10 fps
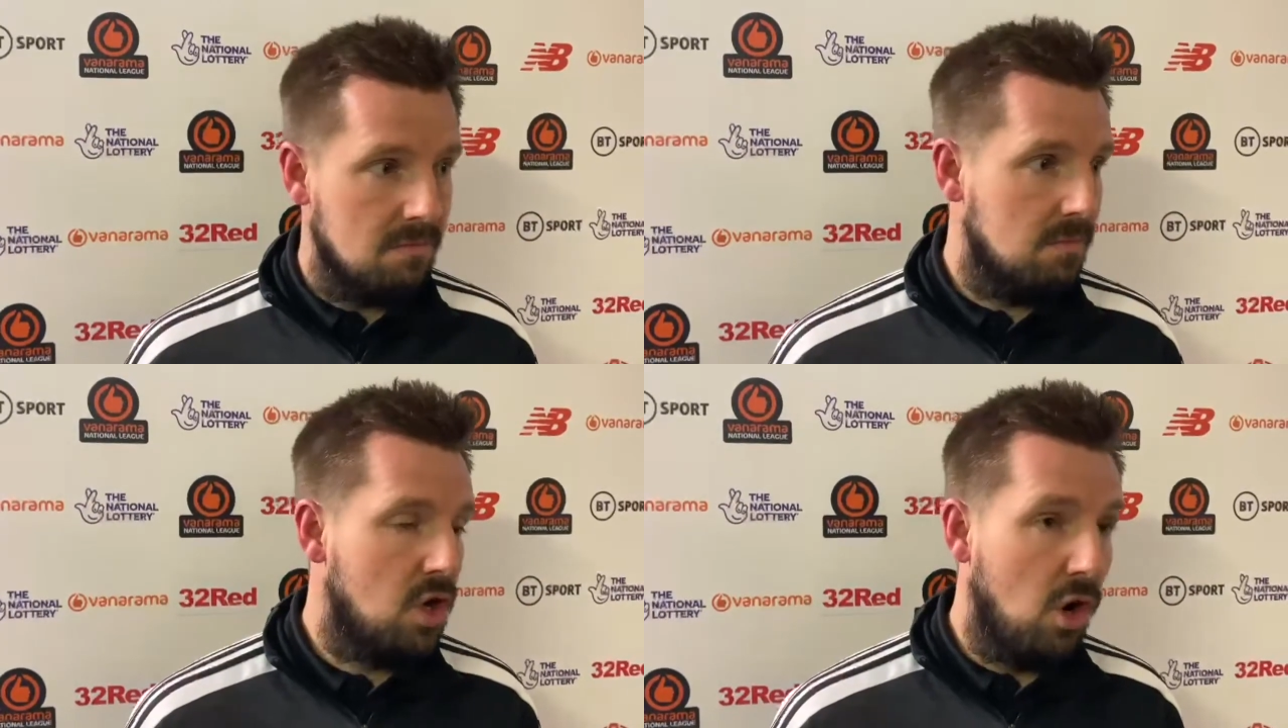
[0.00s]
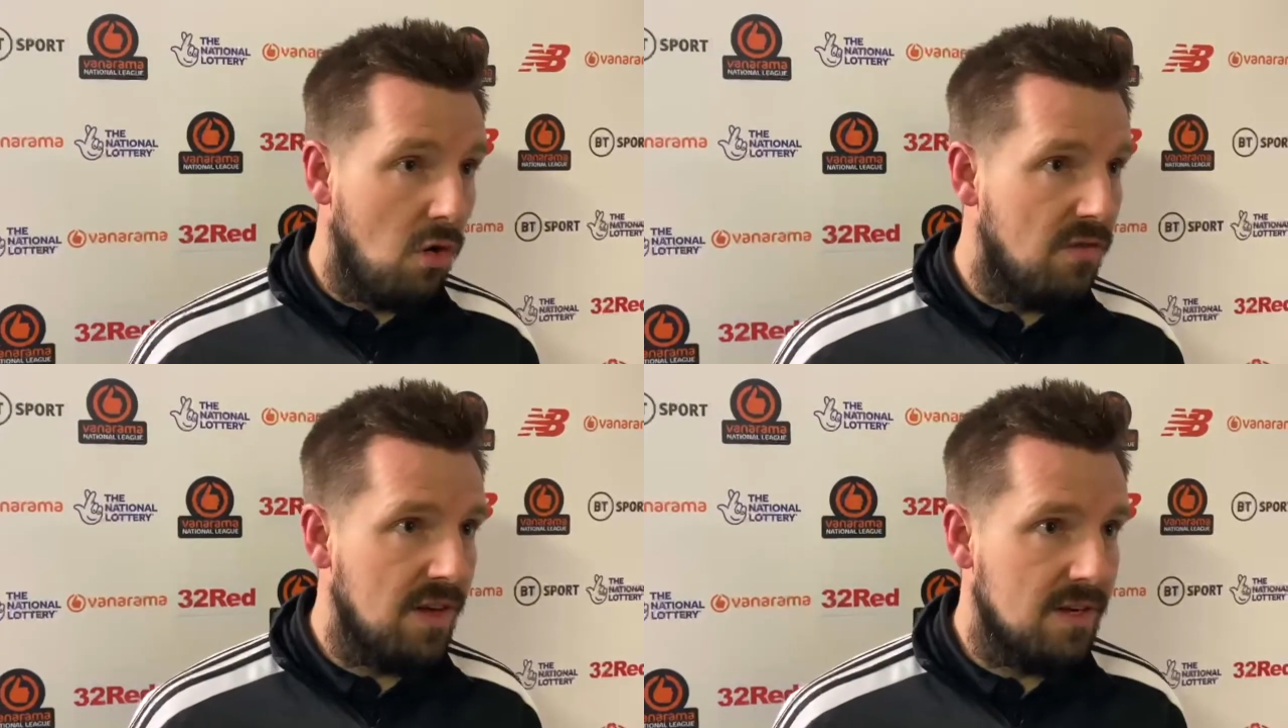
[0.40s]

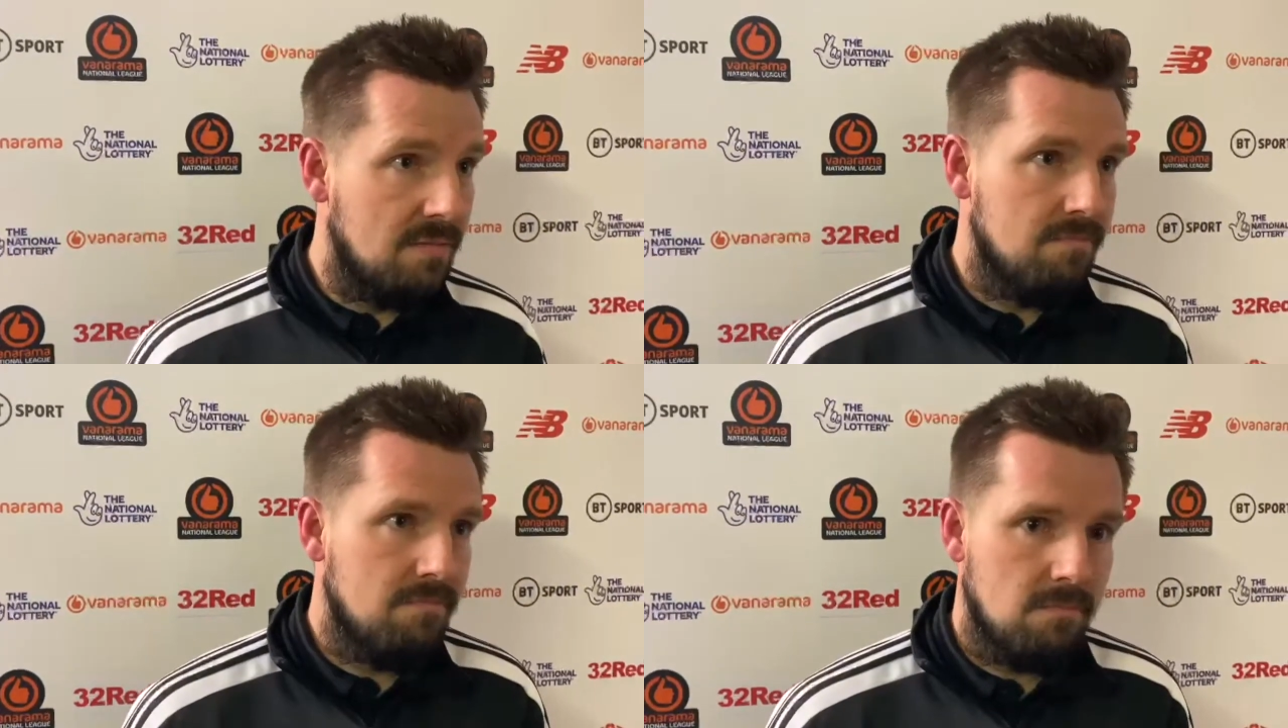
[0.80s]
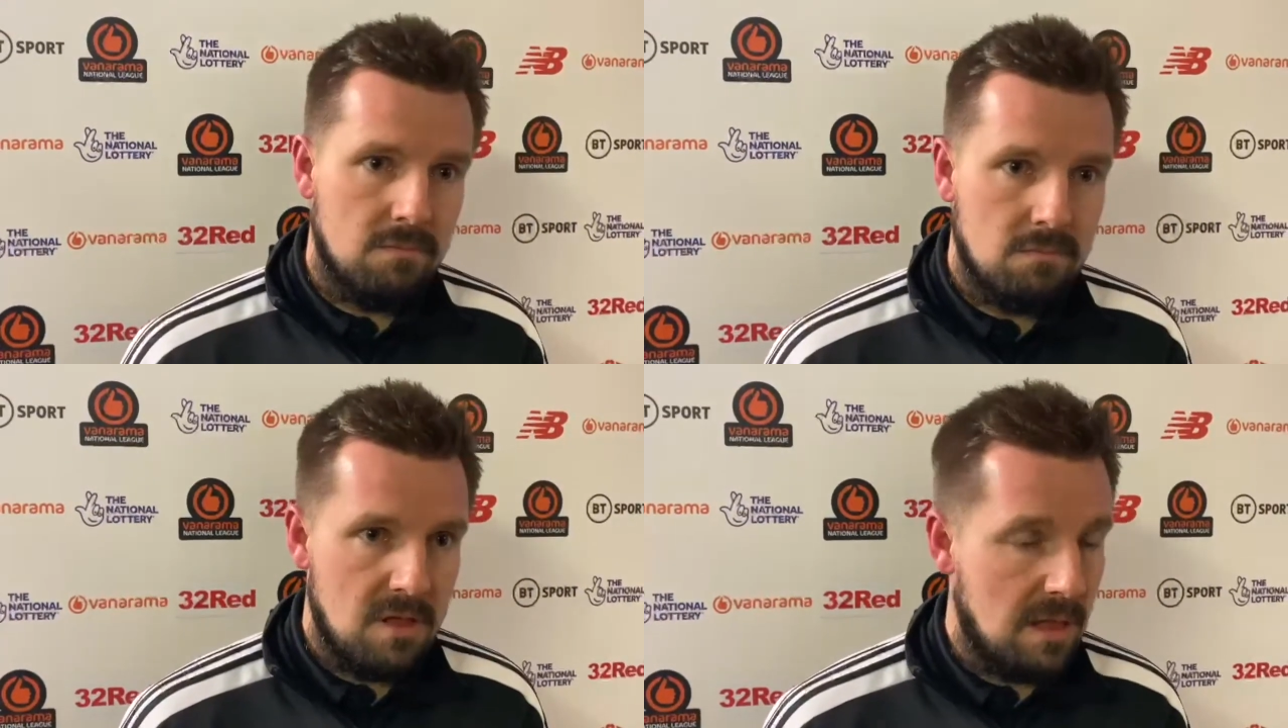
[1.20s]
COVID.
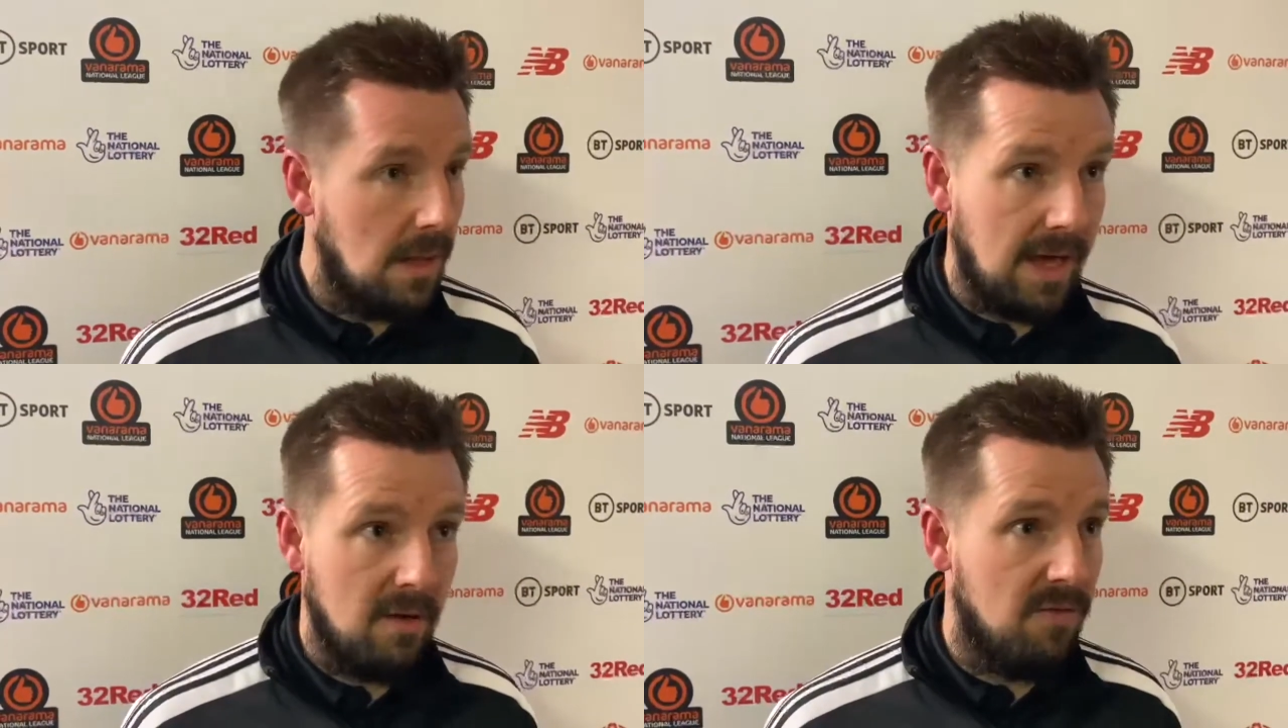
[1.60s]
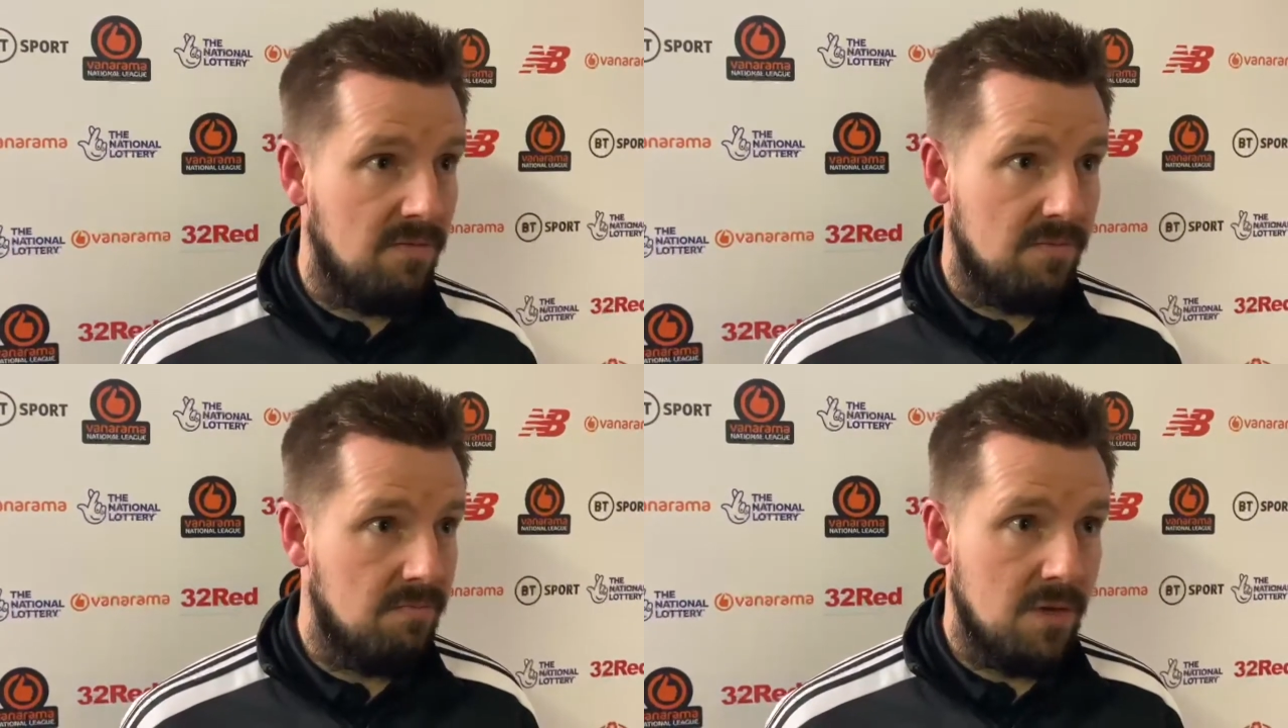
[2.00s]
There's a lack of
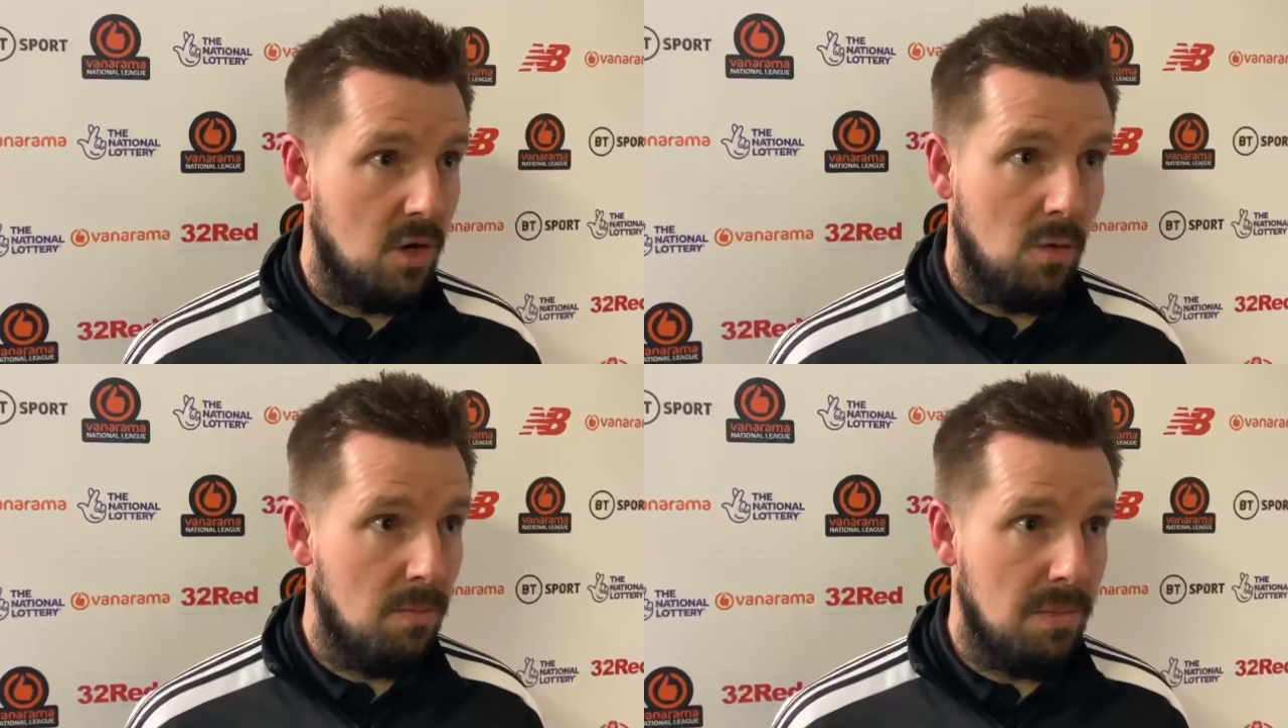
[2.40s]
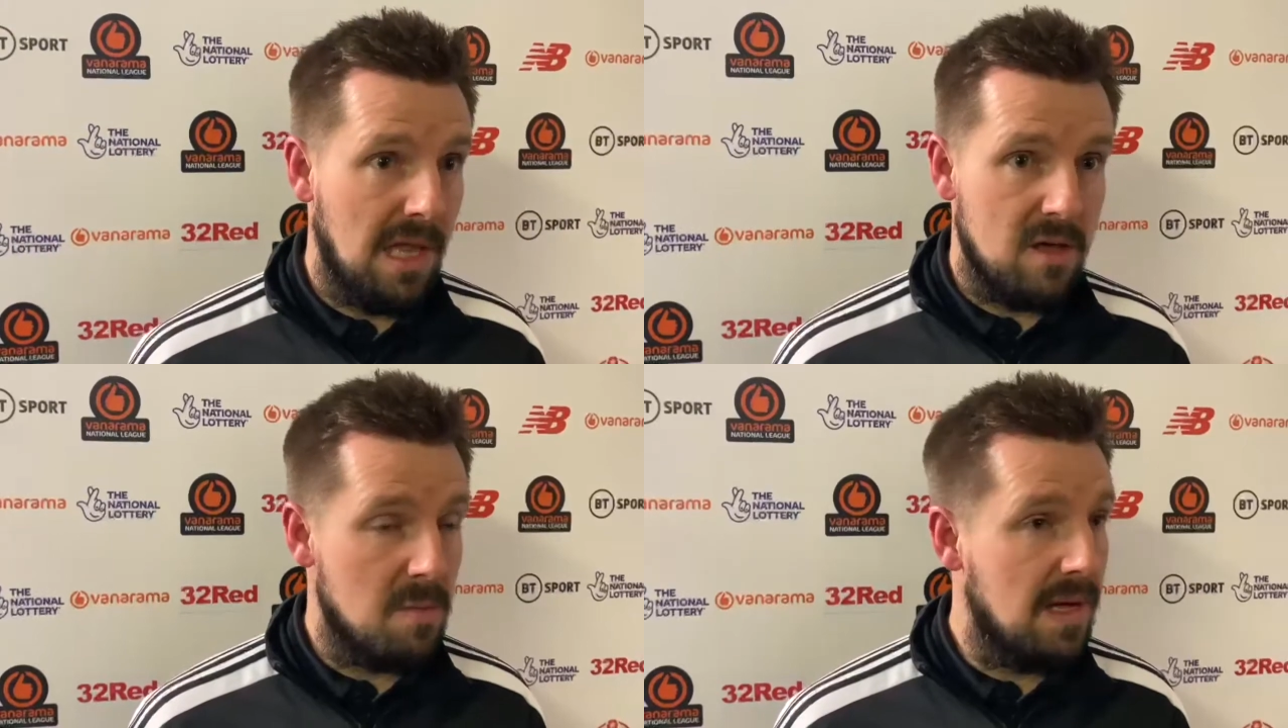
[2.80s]

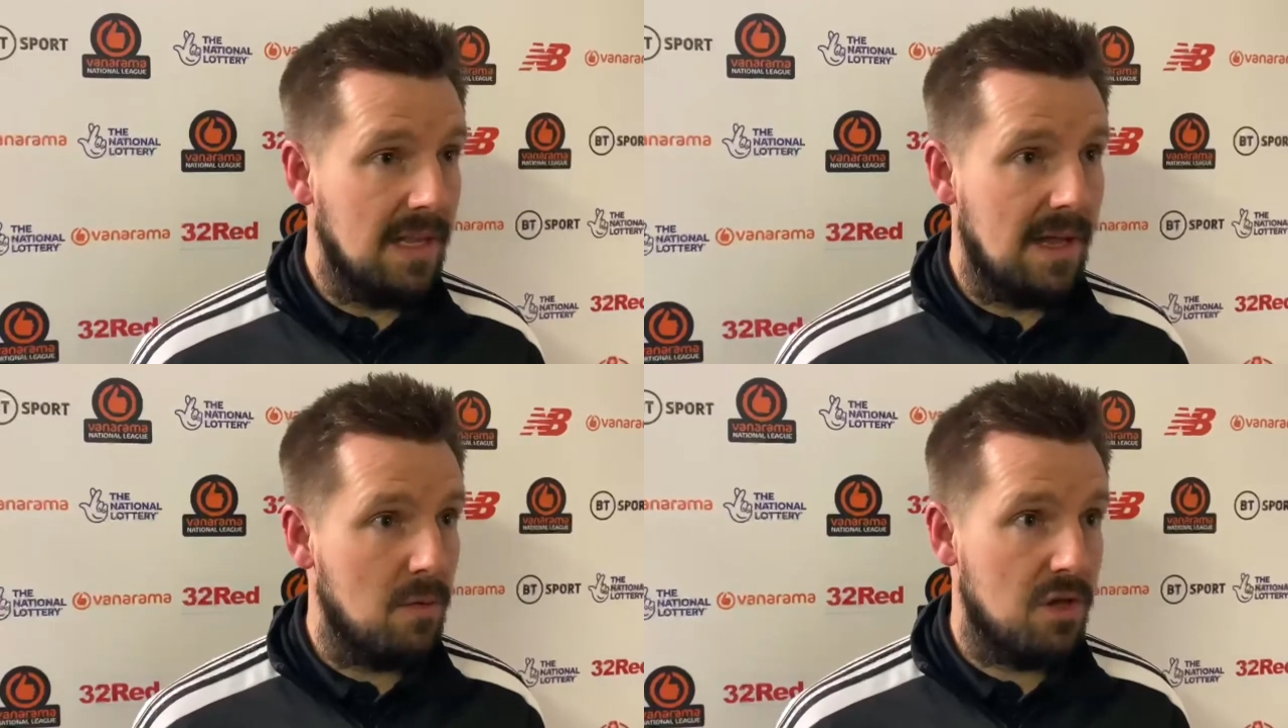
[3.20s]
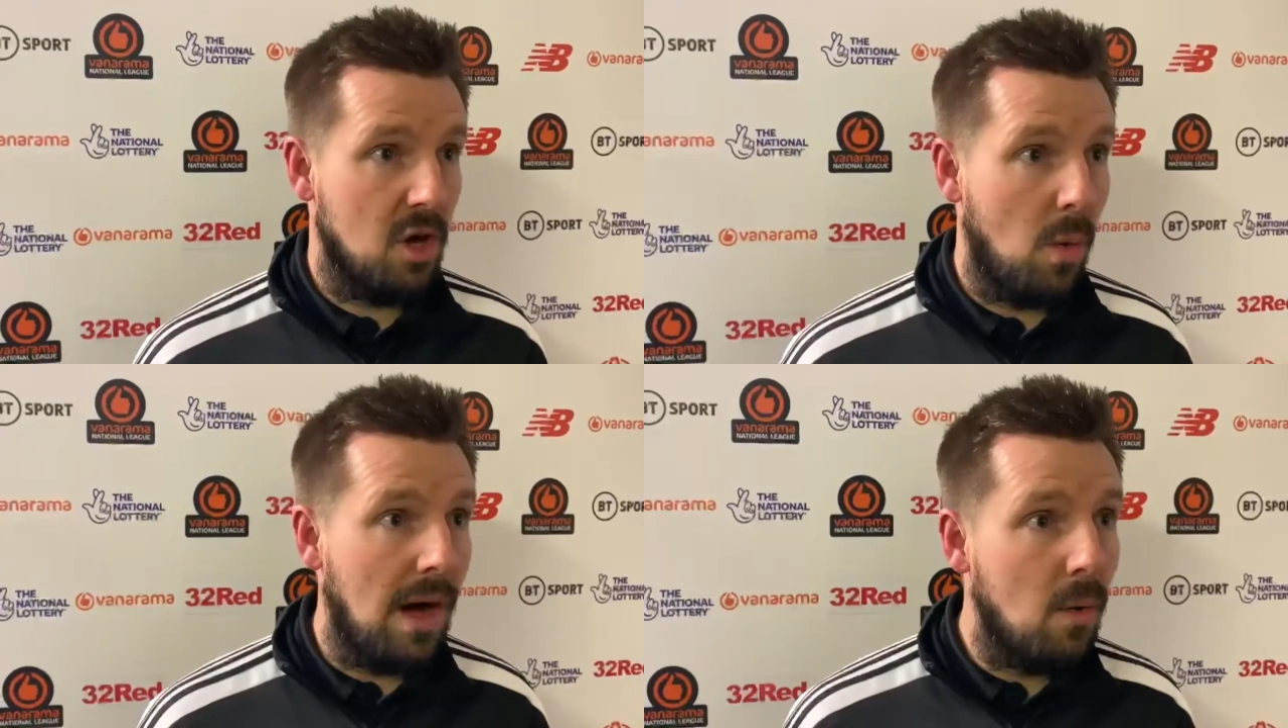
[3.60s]
players being allowed to
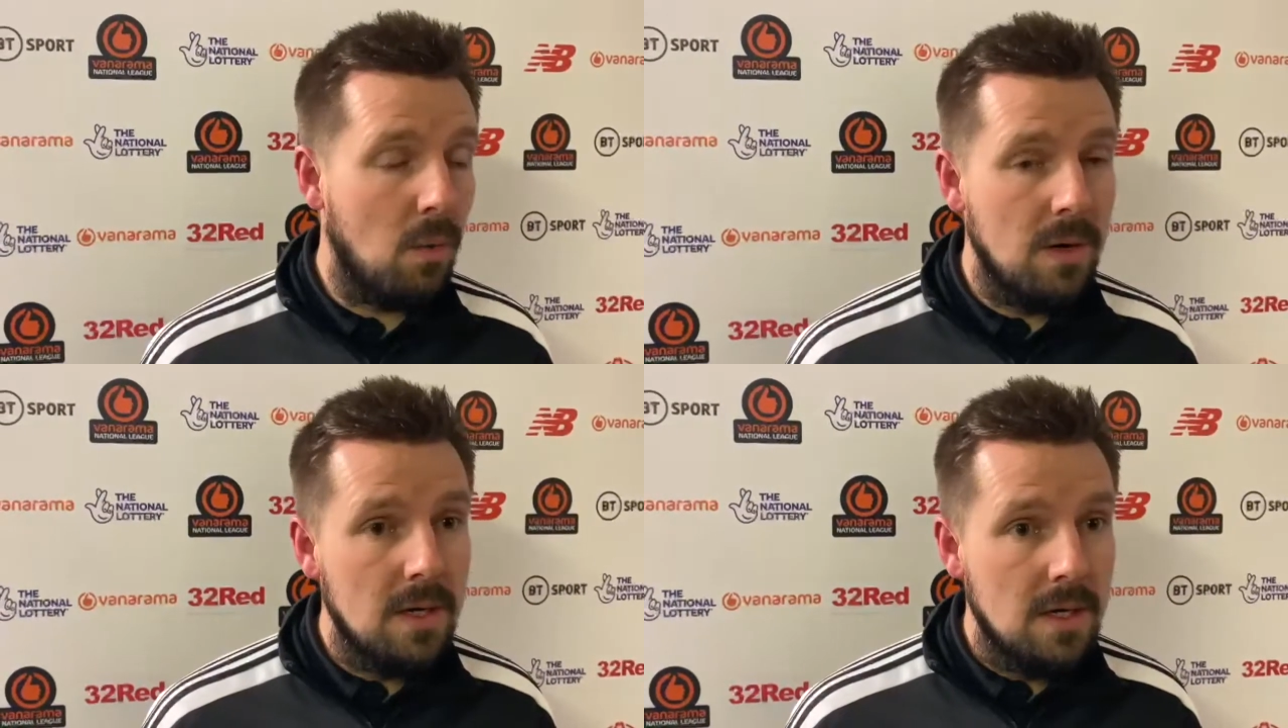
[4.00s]
go out,